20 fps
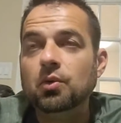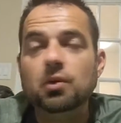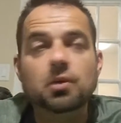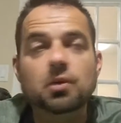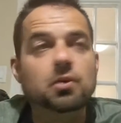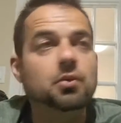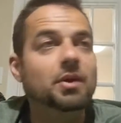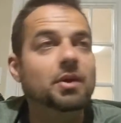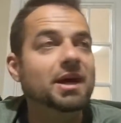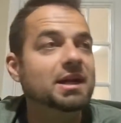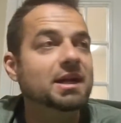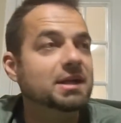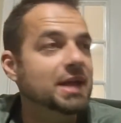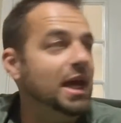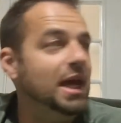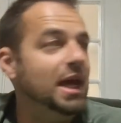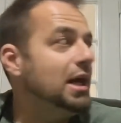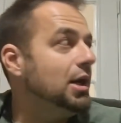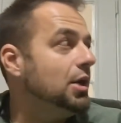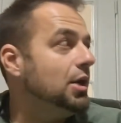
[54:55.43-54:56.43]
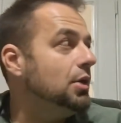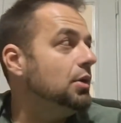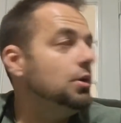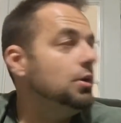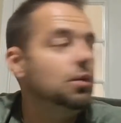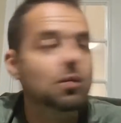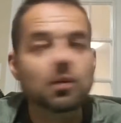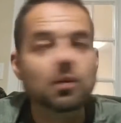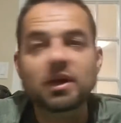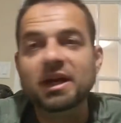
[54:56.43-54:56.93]
right now,
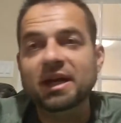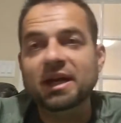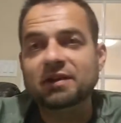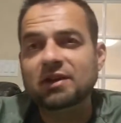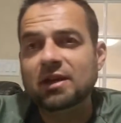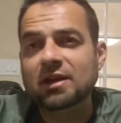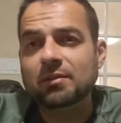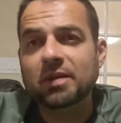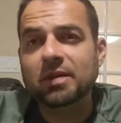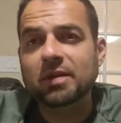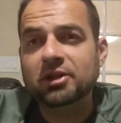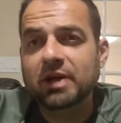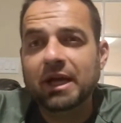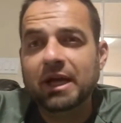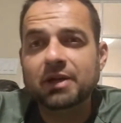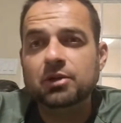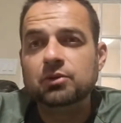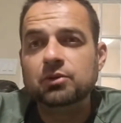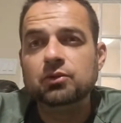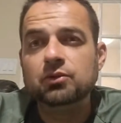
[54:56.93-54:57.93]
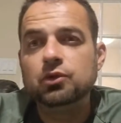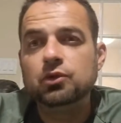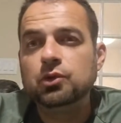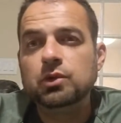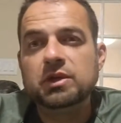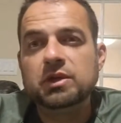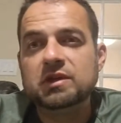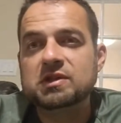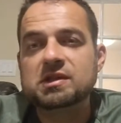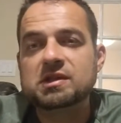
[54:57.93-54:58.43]
when I take my dog, I don't do
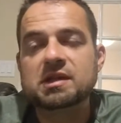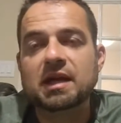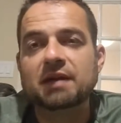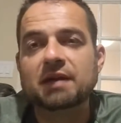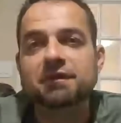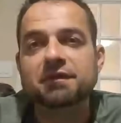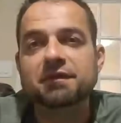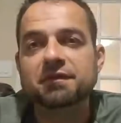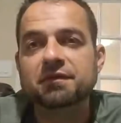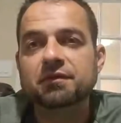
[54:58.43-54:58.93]
this stuff.